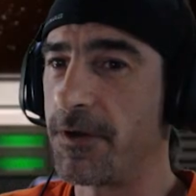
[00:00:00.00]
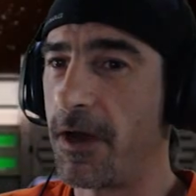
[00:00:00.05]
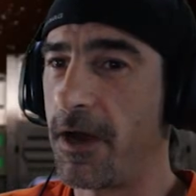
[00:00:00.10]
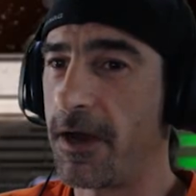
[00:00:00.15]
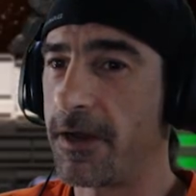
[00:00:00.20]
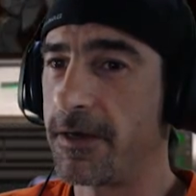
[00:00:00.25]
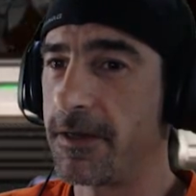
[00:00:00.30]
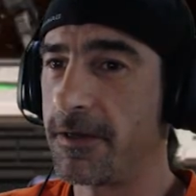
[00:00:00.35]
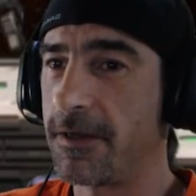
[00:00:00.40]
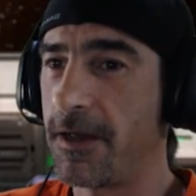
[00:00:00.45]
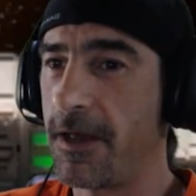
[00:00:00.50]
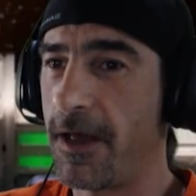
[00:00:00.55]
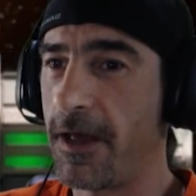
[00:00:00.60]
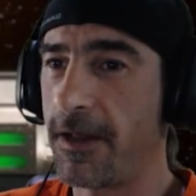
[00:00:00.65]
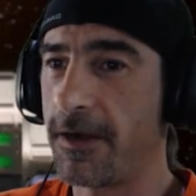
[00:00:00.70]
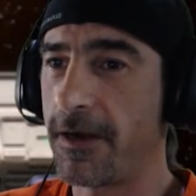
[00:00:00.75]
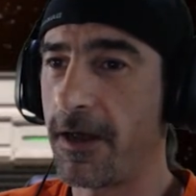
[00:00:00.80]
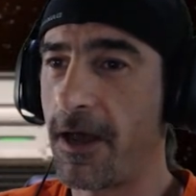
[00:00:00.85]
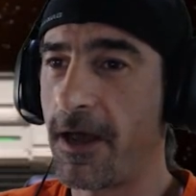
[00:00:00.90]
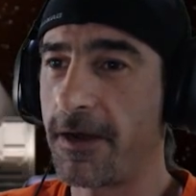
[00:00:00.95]
died,
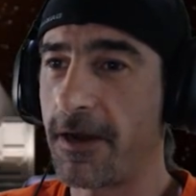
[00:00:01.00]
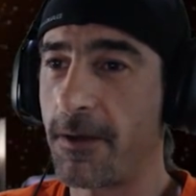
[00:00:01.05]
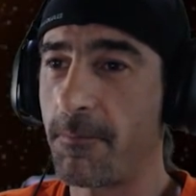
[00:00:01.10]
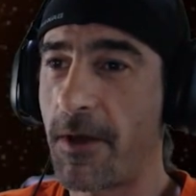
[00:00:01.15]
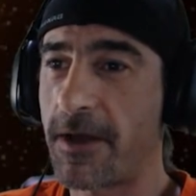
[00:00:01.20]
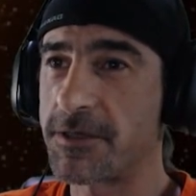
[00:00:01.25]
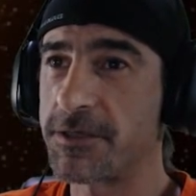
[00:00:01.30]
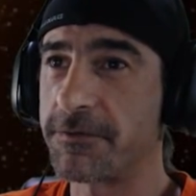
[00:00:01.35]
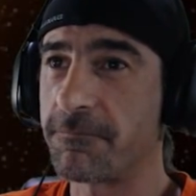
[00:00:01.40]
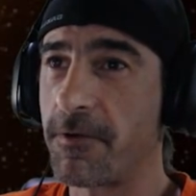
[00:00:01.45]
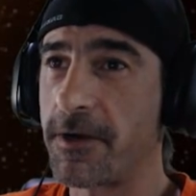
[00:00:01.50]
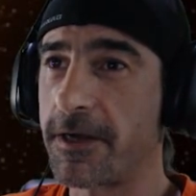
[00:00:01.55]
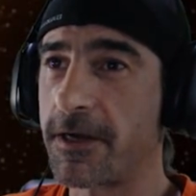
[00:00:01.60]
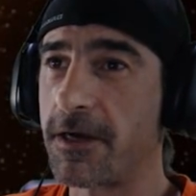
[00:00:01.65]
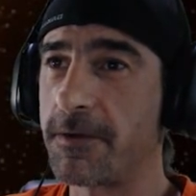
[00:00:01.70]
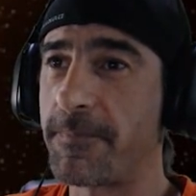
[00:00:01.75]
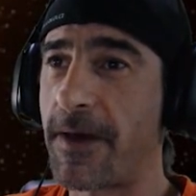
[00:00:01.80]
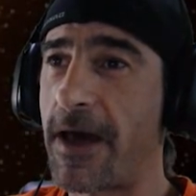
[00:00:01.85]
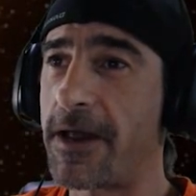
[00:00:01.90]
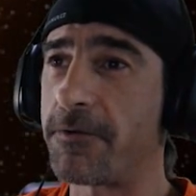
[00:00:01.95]
and and I'm actually running
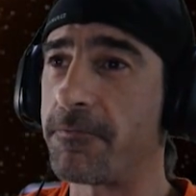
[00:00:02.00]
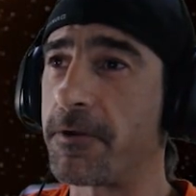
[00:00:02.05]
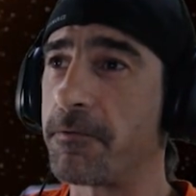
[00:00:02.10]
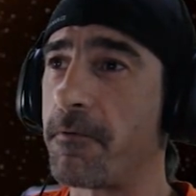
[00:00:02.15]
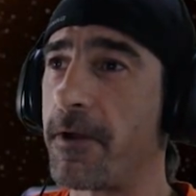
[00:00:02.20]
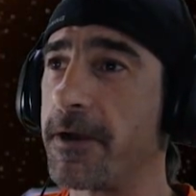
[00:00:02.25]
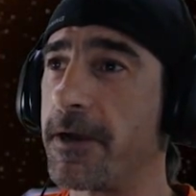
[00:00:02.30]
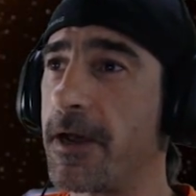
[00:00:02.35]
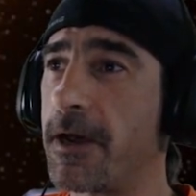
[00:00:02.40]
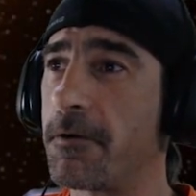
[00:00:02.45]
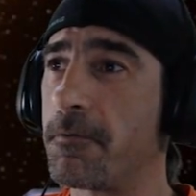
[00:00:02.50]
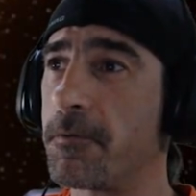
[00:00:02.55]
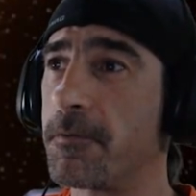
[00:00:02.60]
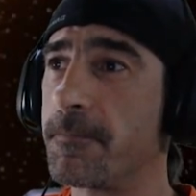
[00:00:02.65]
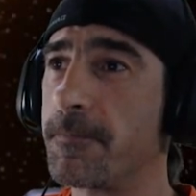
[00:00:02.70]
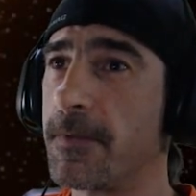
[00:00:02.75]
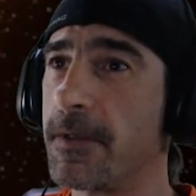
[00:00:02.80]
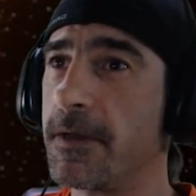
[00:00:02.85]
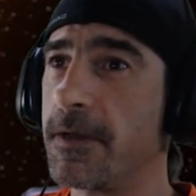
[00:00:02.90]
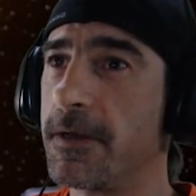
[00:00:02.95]
on a battery right now.
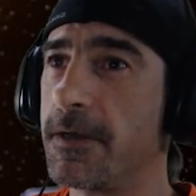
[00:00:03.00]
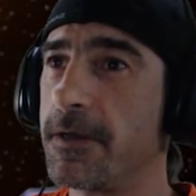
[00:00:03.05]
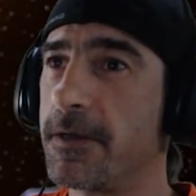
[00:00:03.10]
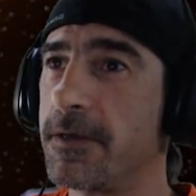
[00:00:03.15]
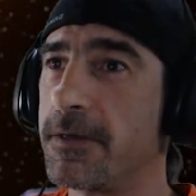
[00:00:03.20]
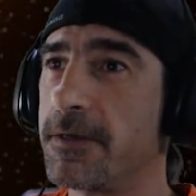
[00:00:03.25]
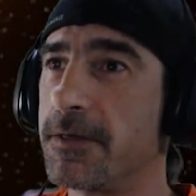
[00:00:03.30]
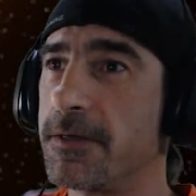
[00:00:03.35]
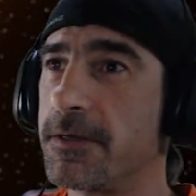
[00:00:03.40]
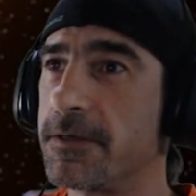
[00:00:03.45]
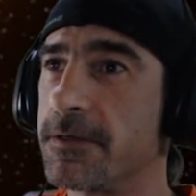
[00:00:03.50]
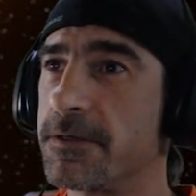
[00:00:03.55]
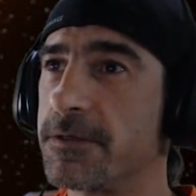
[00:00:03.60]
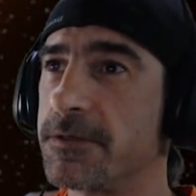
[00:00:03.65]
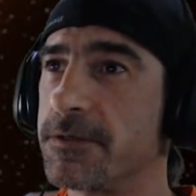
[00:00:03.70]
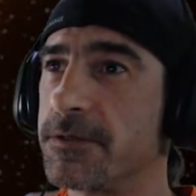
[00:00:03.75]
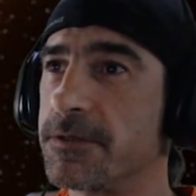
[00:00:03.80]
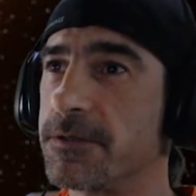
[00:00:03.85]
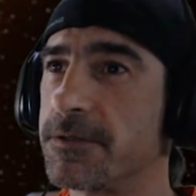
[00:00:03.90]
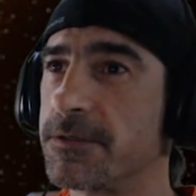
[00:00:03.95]

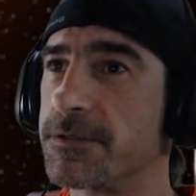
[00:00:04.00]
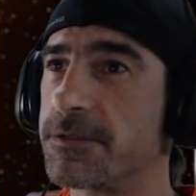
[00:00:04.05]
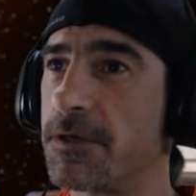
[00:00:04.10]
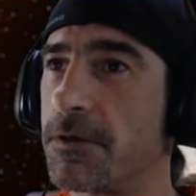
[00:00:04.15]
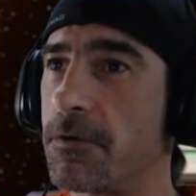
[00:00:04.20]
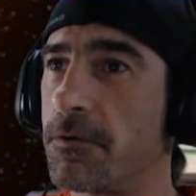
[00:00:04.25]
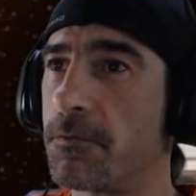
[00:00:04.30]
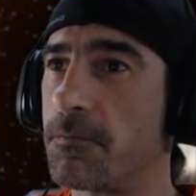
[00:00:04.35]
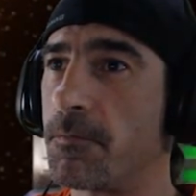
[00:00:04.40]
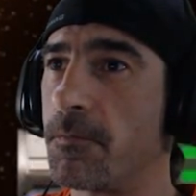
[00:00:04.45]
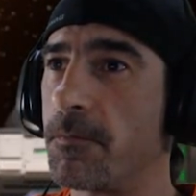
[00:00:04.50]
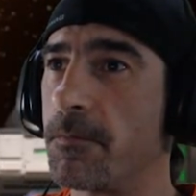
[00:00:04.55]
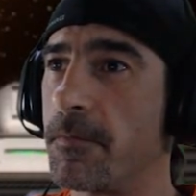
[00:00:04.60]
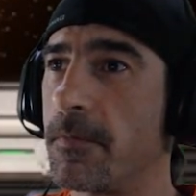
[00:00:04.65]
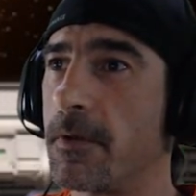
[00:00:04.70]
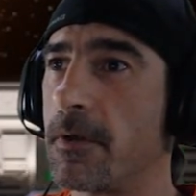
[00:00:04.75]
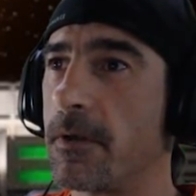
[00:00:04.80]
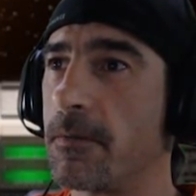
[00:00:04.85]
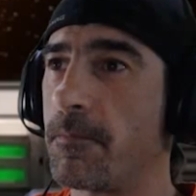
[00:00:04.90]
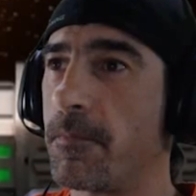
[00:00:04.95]
So
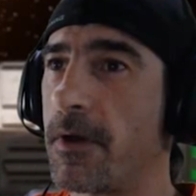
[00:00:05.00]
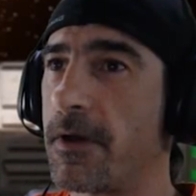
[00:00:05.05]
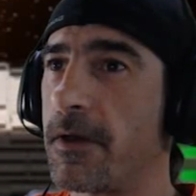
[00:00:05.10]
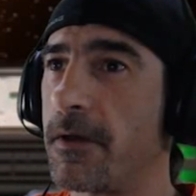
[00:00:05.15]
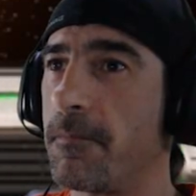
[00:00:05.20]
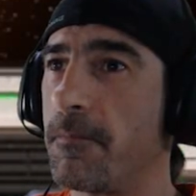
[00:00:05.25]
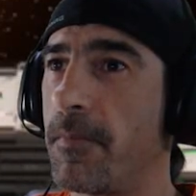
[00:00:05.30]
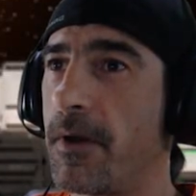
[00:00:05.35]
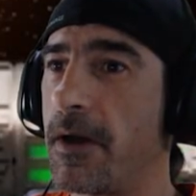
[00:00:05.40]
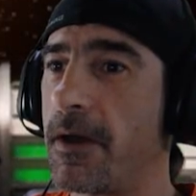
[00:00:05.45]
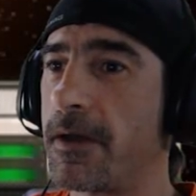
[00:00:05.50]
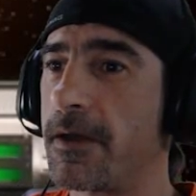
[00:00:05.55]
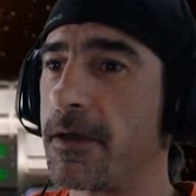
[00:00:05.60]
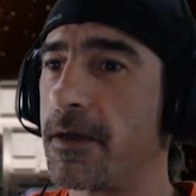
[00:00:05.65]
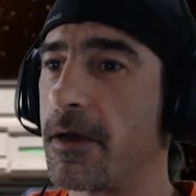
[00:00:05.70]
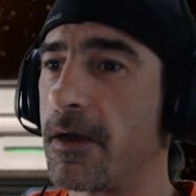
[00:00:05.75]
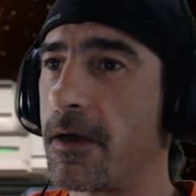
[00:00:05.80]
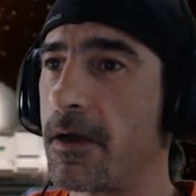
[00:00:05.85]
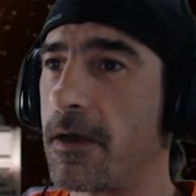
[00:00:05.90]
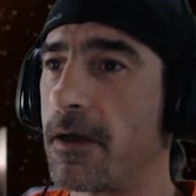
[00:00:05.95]
my my
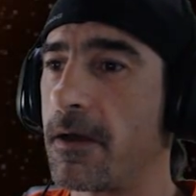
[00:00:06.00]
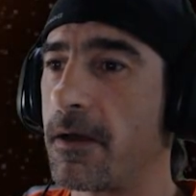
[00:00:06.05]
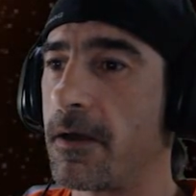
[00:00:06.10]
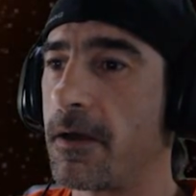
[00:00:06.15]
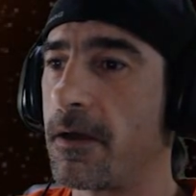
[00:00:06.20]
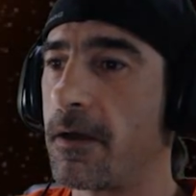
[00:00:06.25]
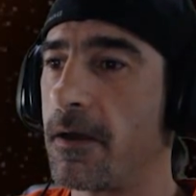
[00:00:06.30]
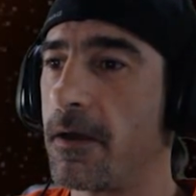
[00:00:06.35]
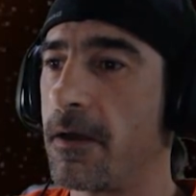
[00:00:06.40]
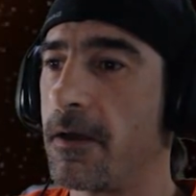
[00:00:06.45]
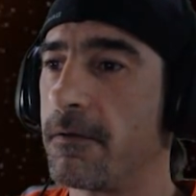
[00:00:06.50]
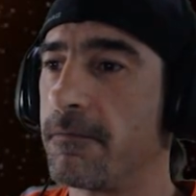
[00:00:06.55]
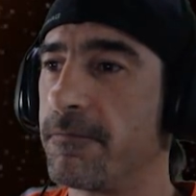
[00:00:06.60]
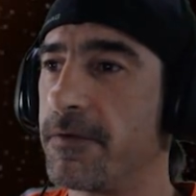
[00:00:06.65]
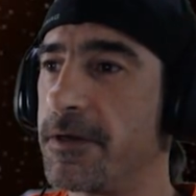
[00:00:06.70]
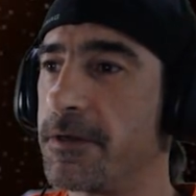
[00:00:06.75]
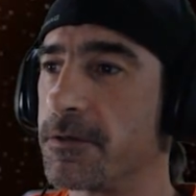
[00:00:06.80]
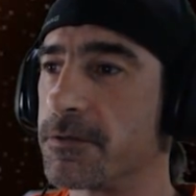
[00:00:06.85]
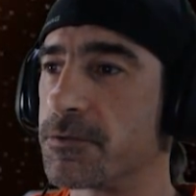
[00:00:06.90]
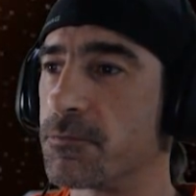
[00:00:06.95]
uh,
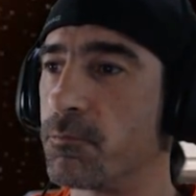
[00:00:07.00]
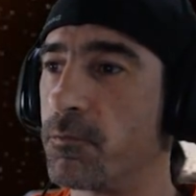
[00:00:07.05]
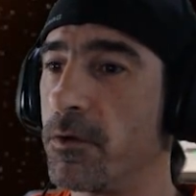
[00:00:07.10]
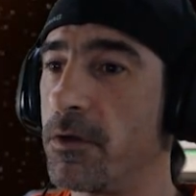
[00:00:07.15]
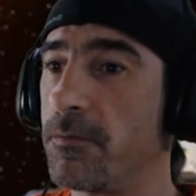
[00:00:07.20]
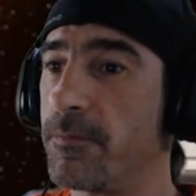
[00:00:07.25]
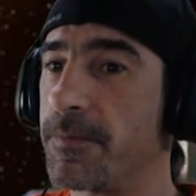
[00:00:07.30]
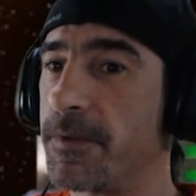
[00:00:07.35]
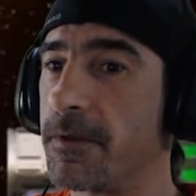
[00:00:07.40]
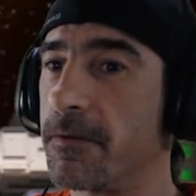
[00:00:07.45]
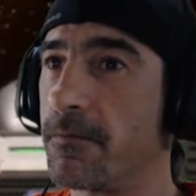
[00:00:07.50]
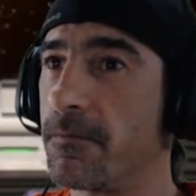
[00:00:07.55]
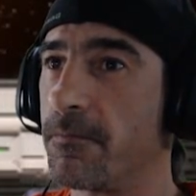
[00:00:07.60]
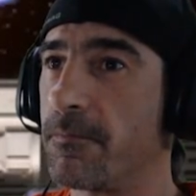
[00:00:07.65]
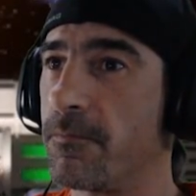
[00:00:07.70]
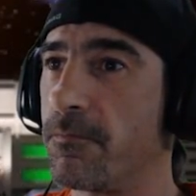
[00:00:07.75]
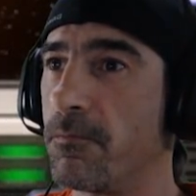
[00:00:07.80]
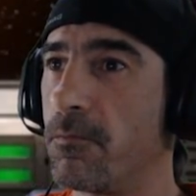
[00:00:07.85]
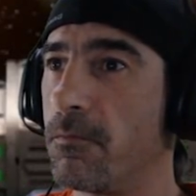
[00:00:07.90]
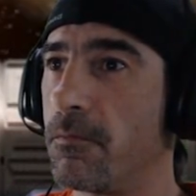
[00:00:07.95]
videos will be.
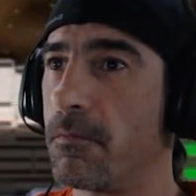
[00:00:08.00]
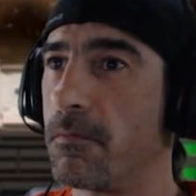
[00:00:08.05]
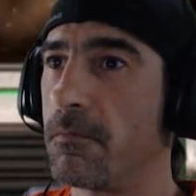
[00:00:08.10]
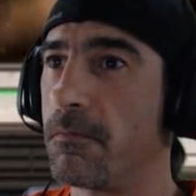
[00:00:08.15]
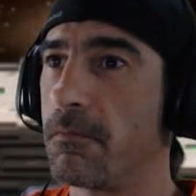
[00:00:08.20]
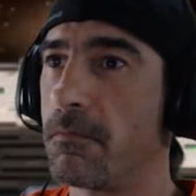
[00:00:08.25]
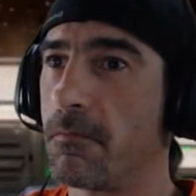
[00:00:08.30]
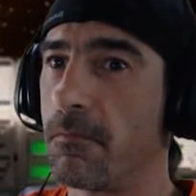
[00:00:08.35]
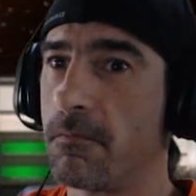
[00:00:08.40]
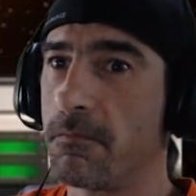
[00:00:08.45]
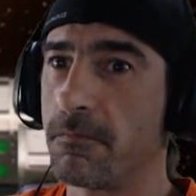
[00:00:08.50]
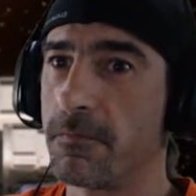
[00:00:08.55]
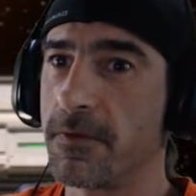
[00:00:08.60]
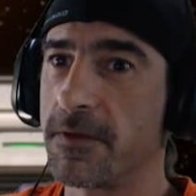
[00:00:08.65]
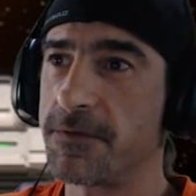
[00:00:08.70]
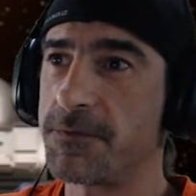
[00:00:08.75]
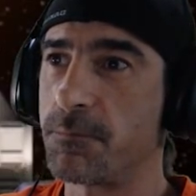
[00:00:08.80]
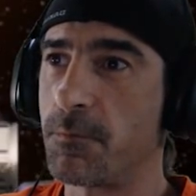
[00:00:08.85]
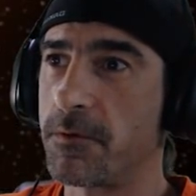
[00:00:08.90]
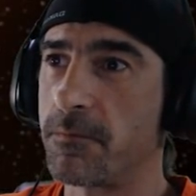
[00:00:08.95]

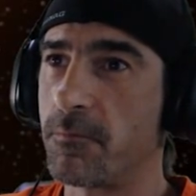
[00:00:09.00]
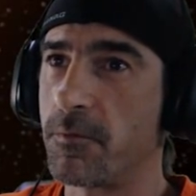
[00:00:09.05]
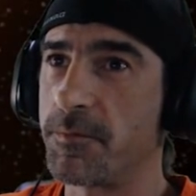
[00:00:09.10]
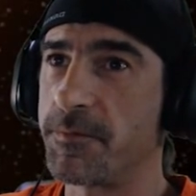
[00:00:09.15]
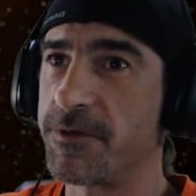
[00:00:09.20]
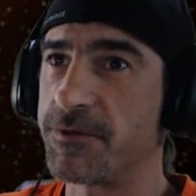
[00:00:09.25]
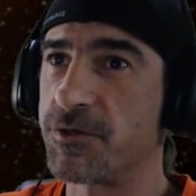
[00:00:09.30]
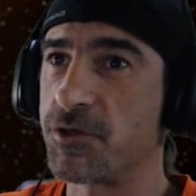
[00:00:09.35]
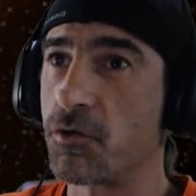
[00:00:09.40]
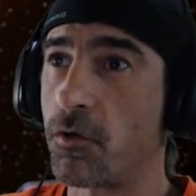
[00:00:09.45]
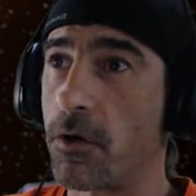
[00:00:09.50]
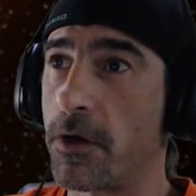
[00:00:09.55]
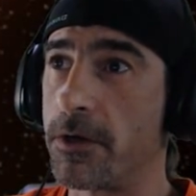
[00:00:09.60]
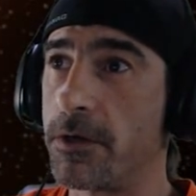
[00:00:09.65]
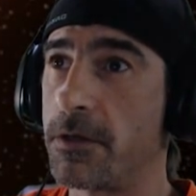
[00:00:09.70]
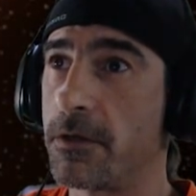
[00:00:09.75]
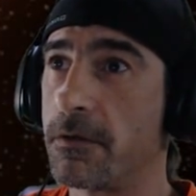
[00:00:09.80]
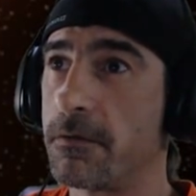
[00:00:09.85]
This one will be short.